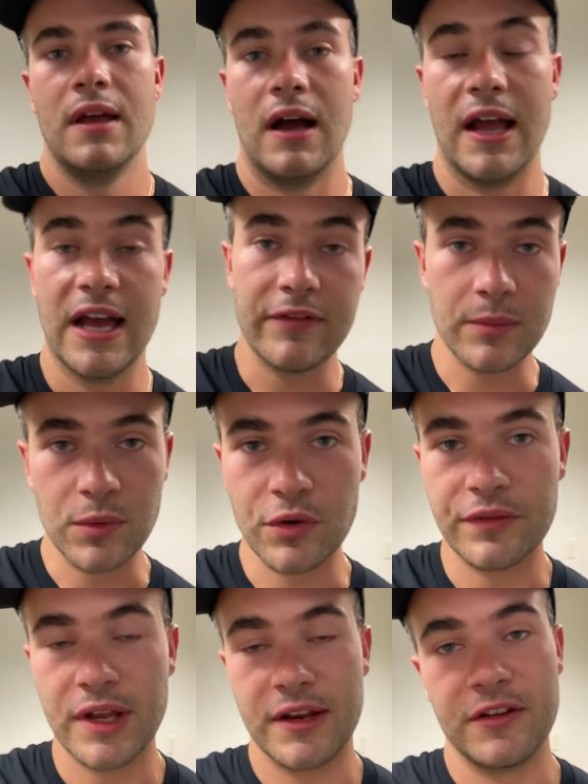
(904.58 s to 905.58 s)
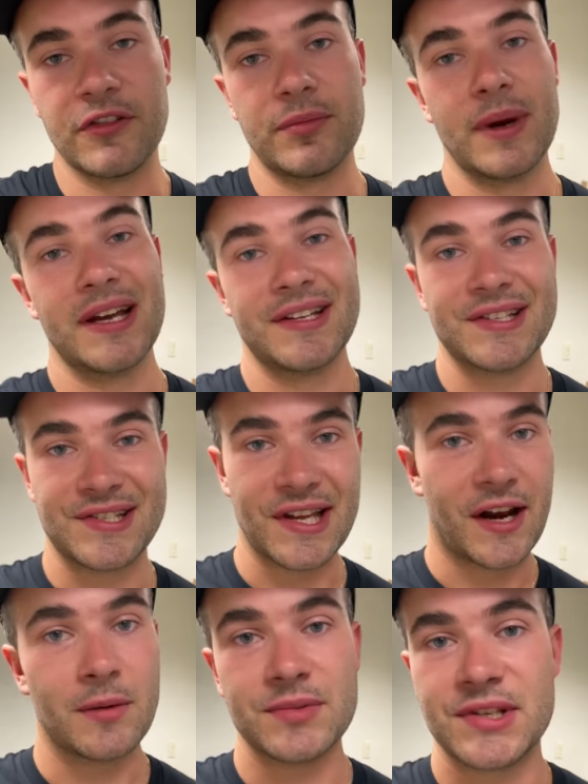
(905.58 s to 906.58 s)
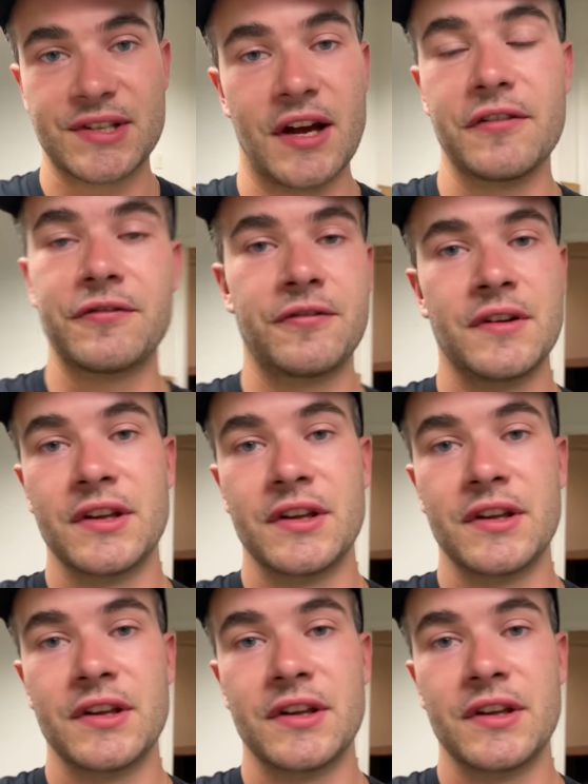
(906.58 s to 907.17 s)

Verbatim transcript: I haven't moved any of my setup stuff